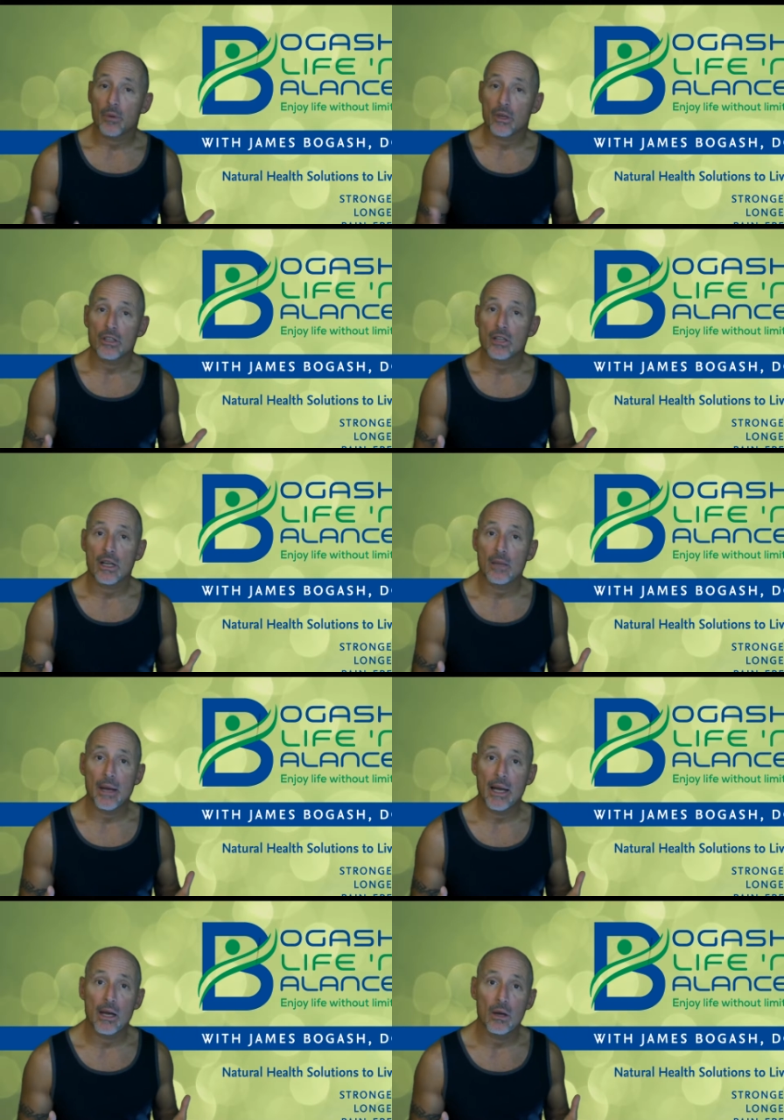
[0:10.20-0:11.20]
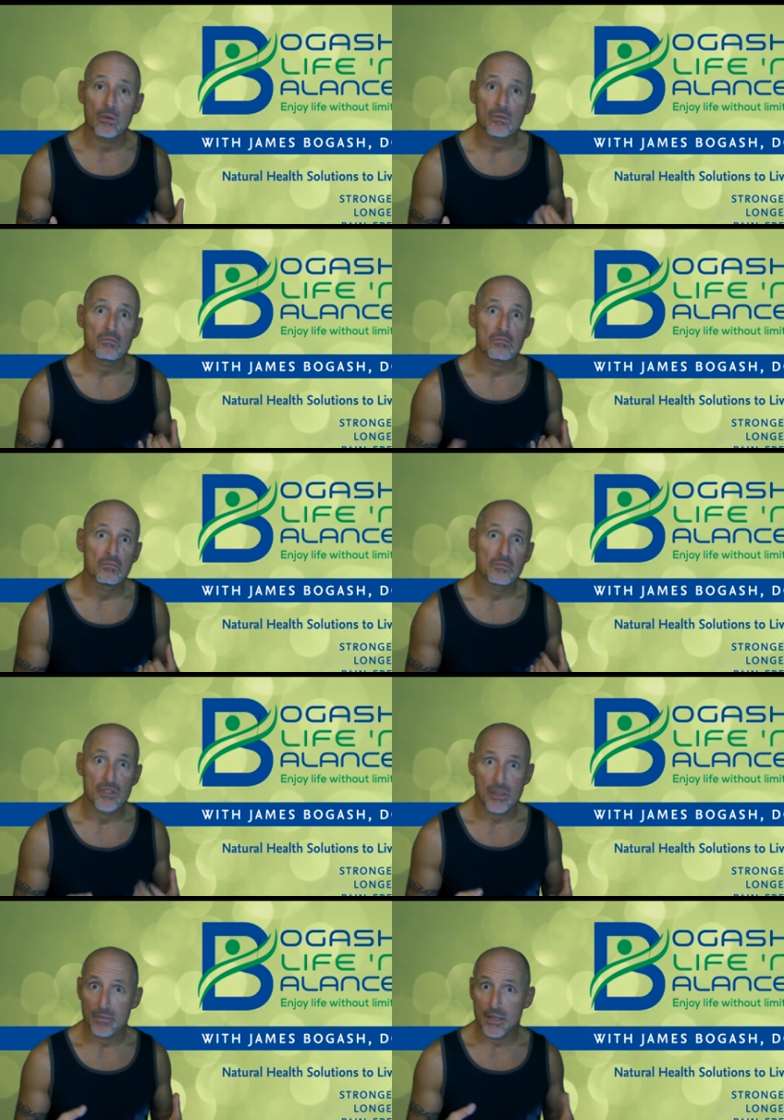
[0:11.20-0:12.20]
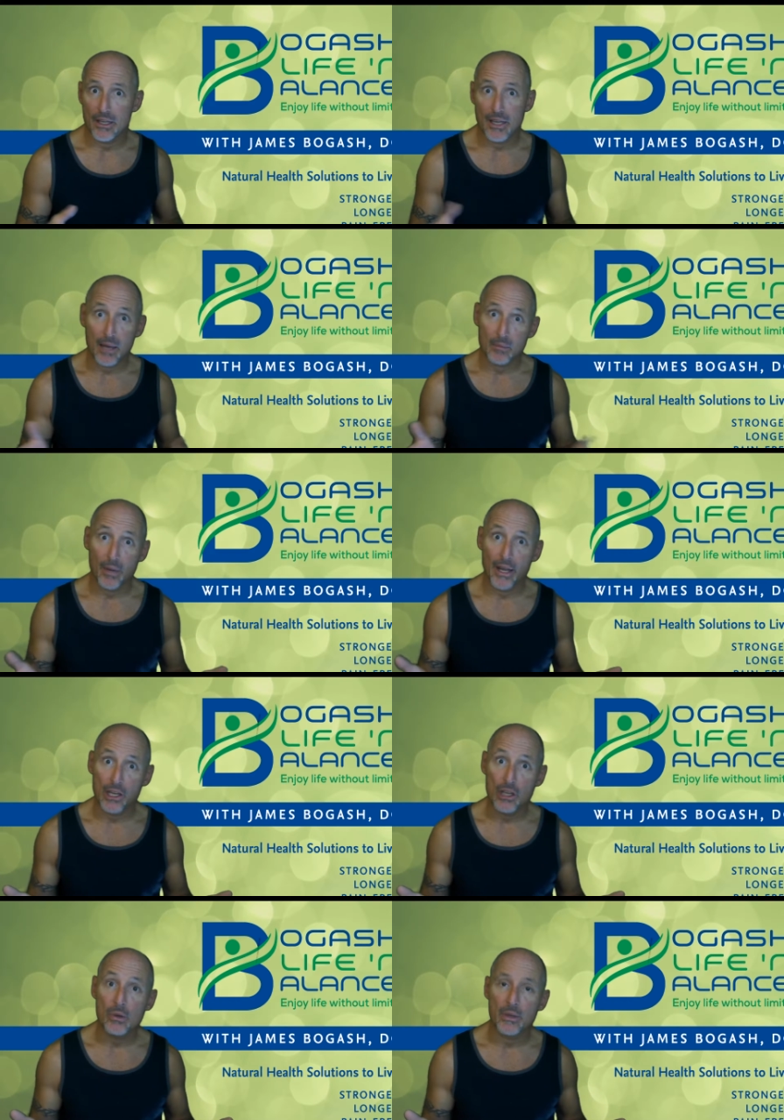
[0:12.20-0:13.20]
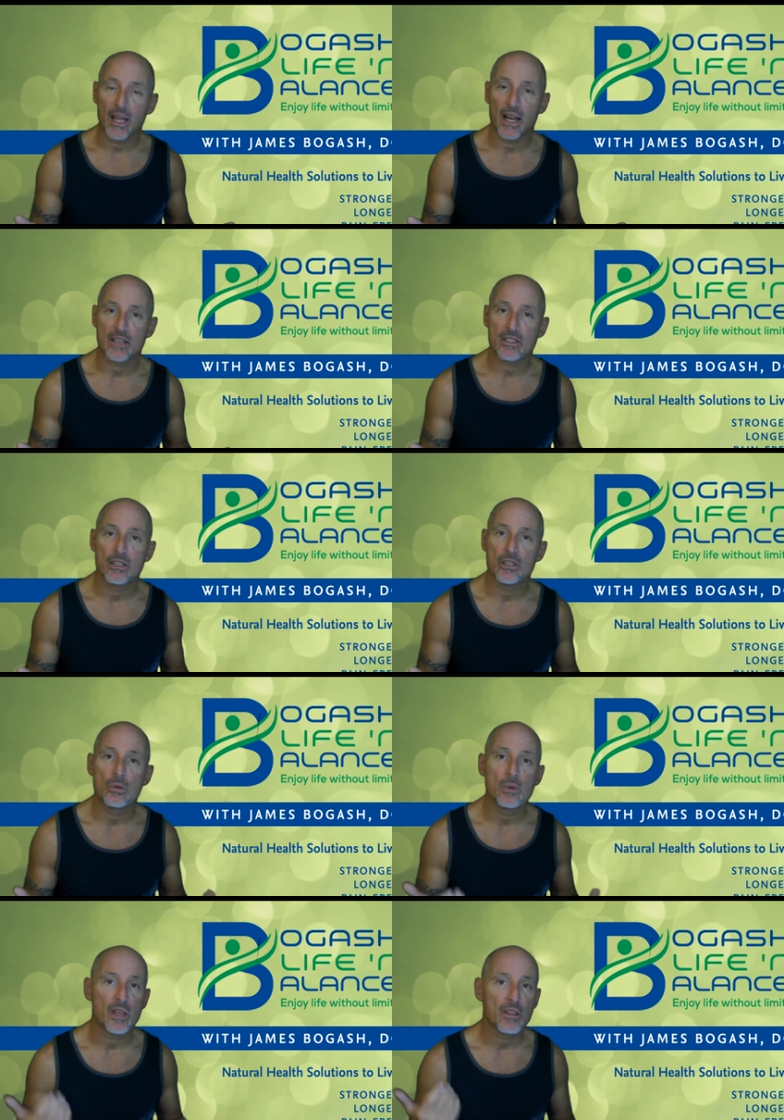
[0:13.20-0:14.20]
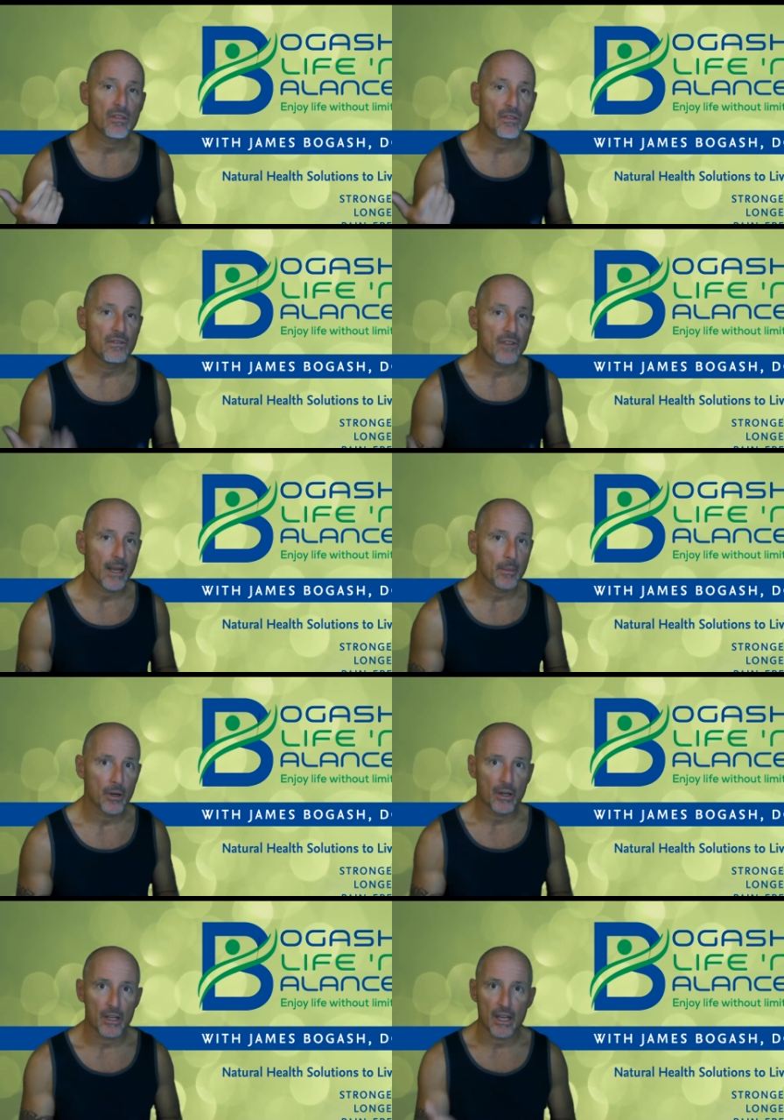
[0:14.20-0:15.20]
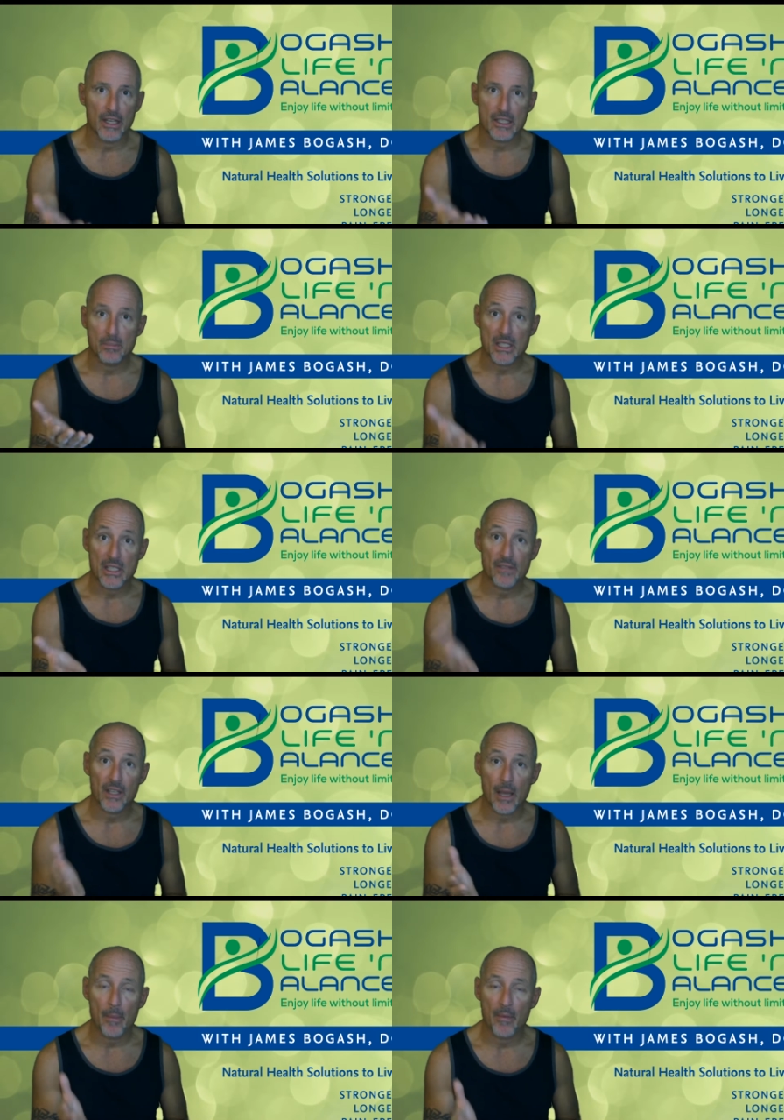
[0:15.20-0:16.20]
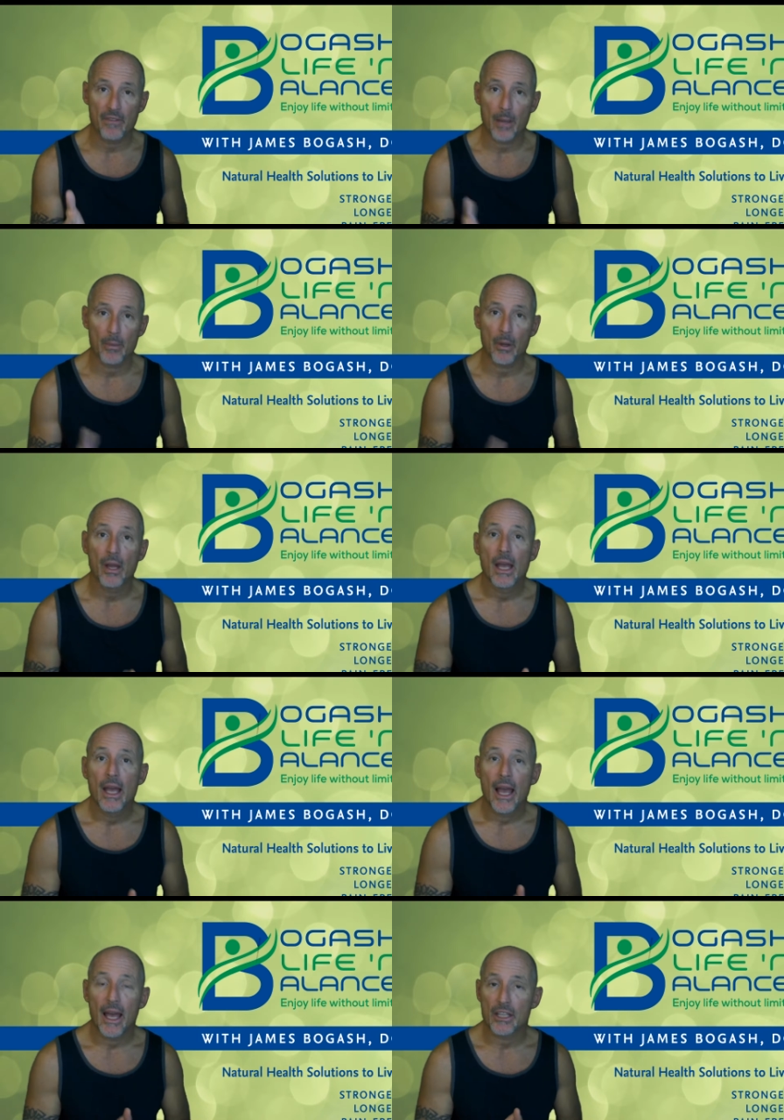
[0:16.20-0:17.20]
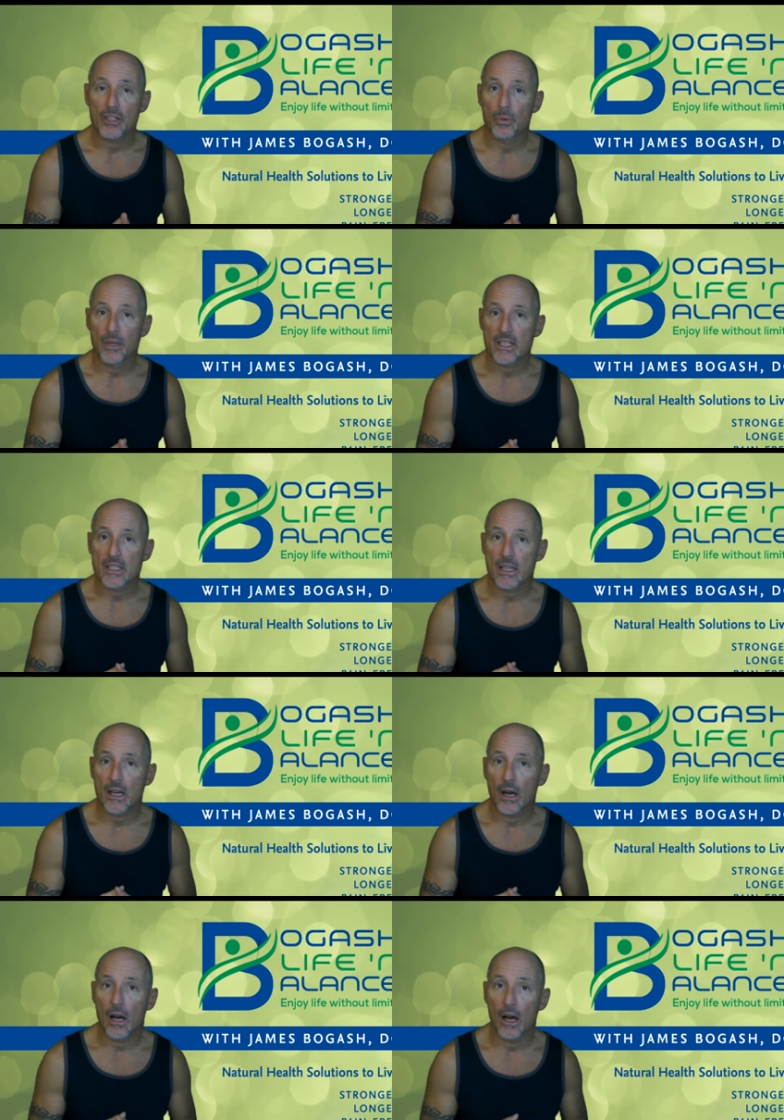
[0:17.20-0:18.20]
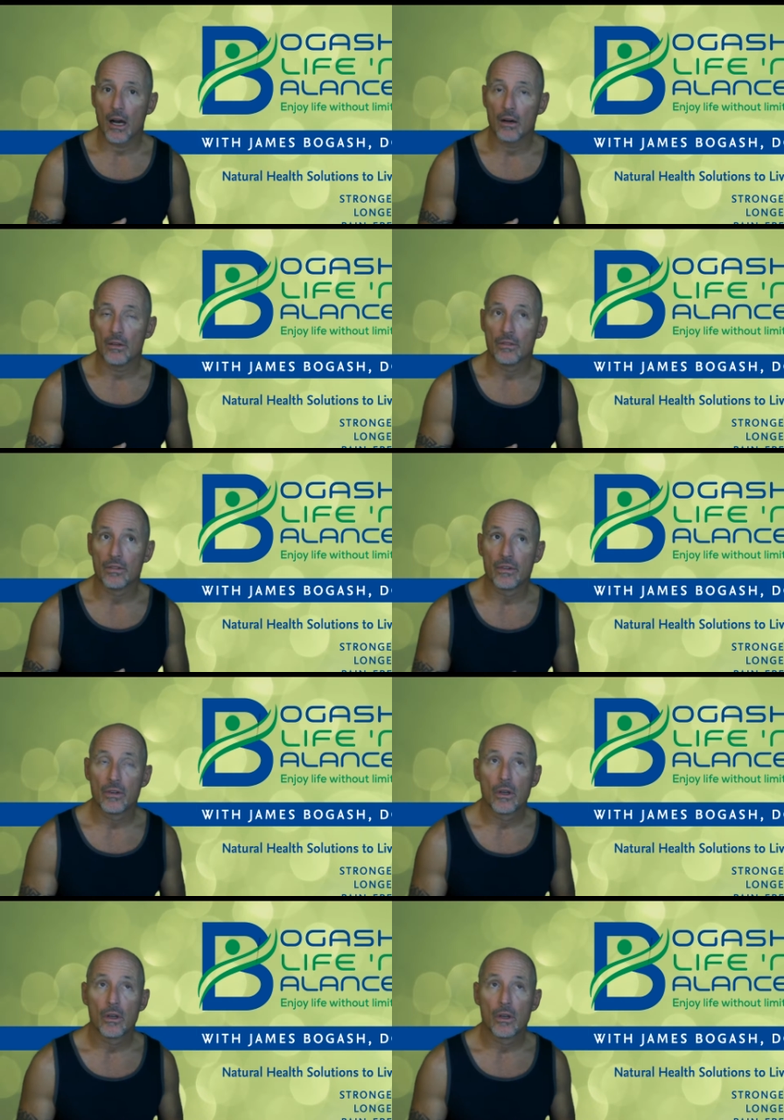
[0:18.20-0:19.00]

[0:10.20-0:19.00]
we're going to talk about something not brand new, and that has to do with fiber and a specific type of fiber and its risk of,